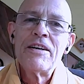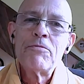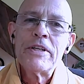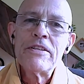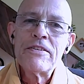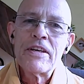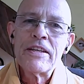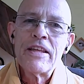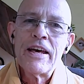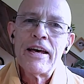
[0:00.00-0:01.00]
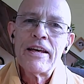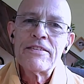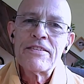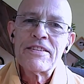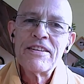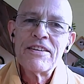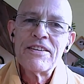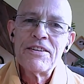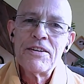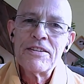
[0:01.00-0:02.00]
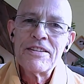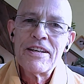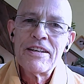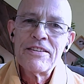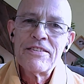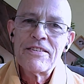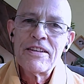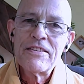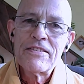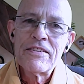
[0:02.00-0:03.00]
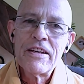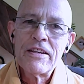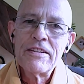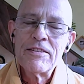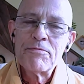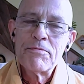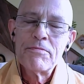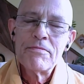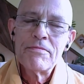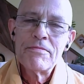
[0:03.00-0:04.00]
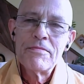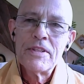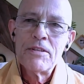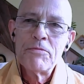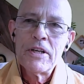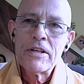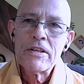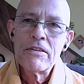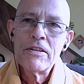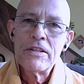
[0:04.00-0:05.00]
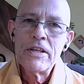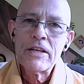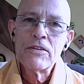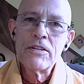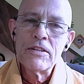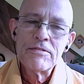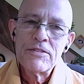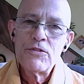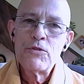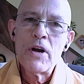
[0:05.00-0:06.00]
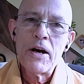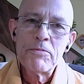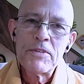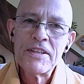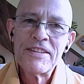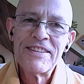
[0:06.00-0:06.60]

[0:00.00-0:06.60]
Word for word: when he said that, uh, as they say in America, the nickel dropped.